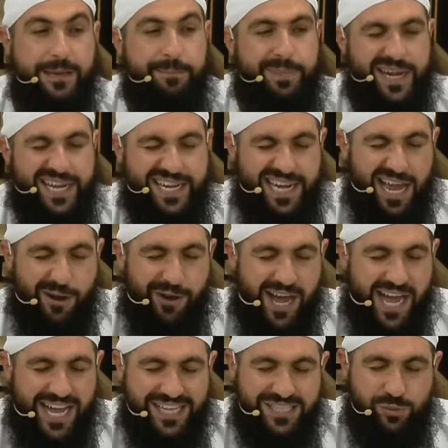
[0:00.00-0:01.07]
But in our
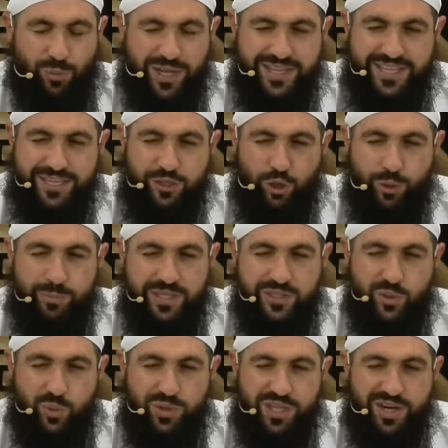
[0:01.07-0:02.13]
hearts, what determines
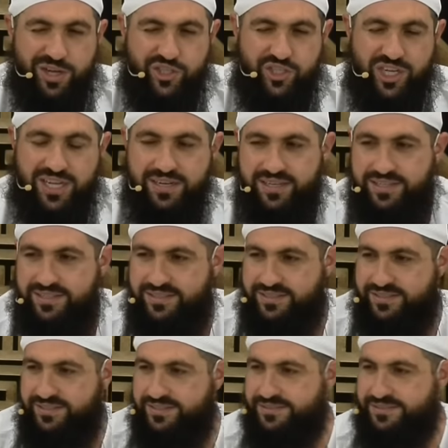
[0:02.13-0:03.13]
who the Rijal is?